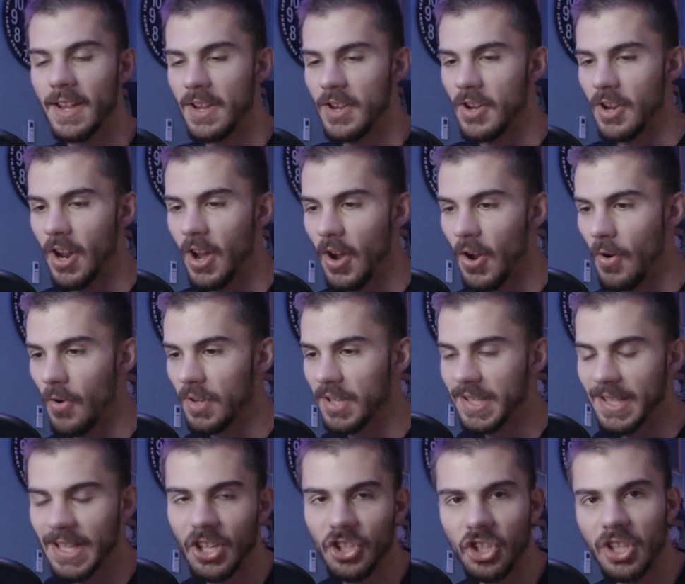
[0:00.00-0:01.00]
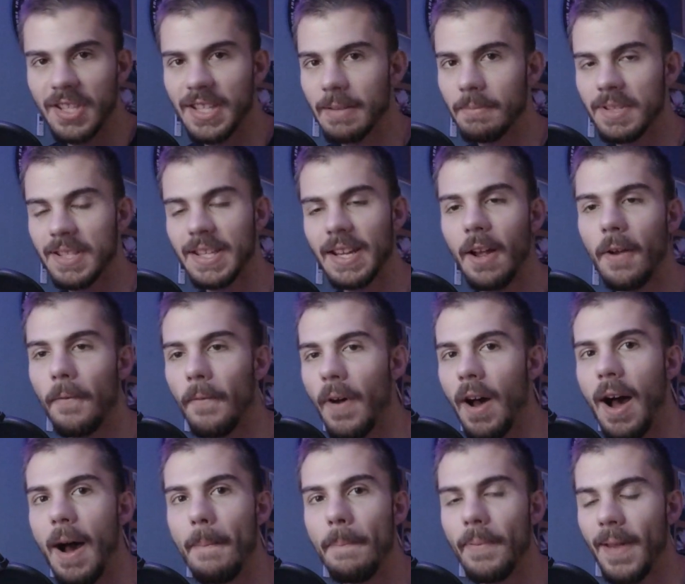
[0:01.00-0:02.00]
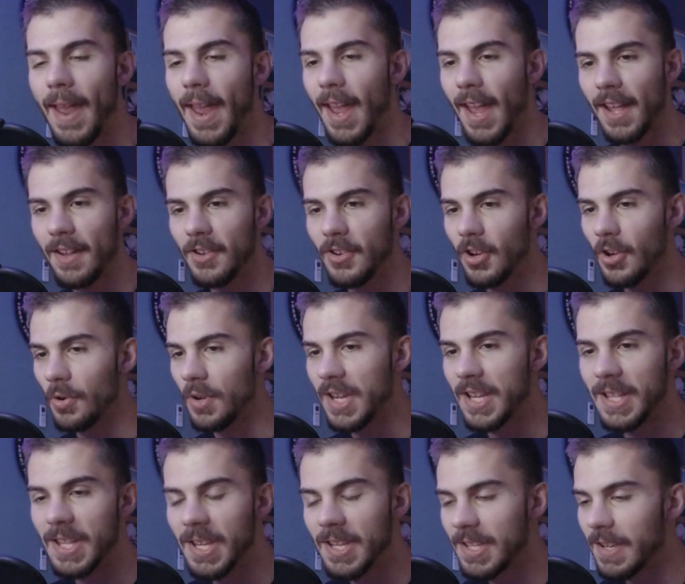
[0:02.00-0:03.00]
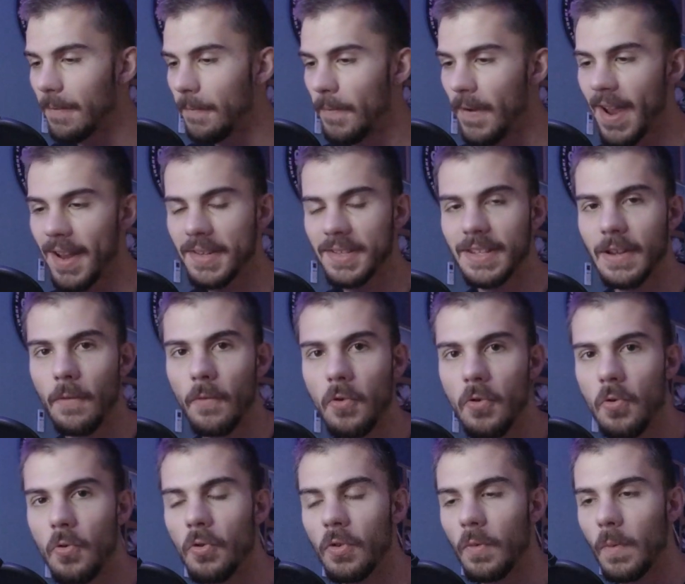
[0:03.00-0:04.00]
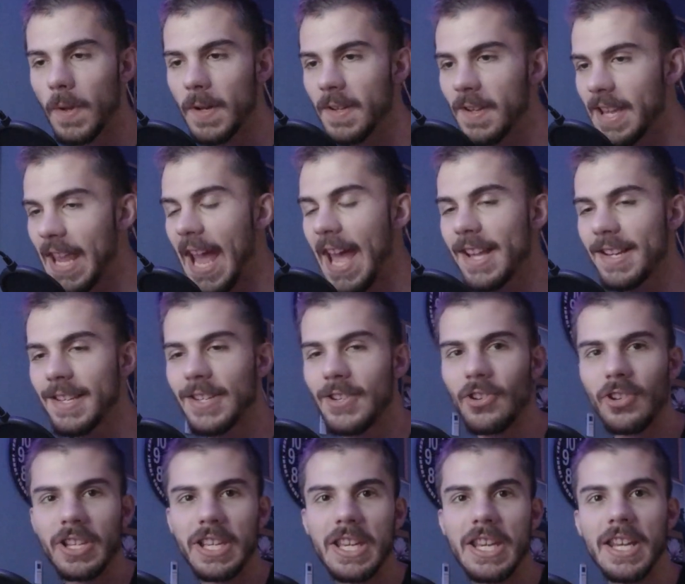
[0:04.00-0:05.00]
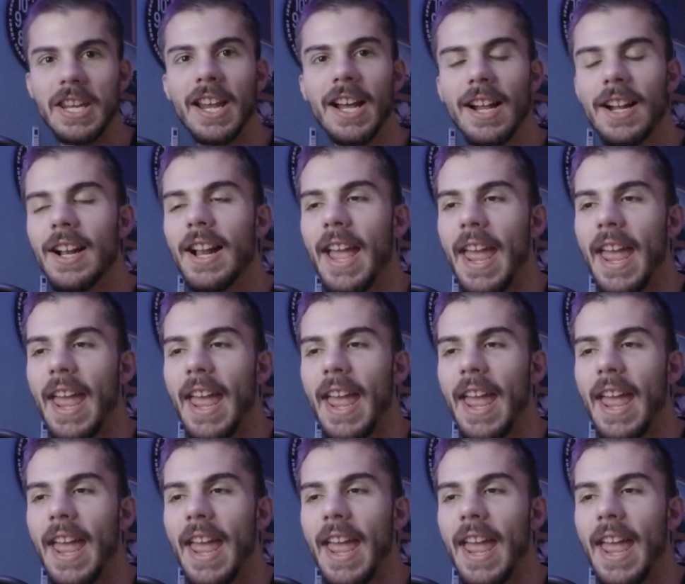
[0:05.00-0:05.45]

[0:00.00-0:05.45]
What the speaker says: you know, stitches himself up, and, you know, he disinfects the wound with the gasoline.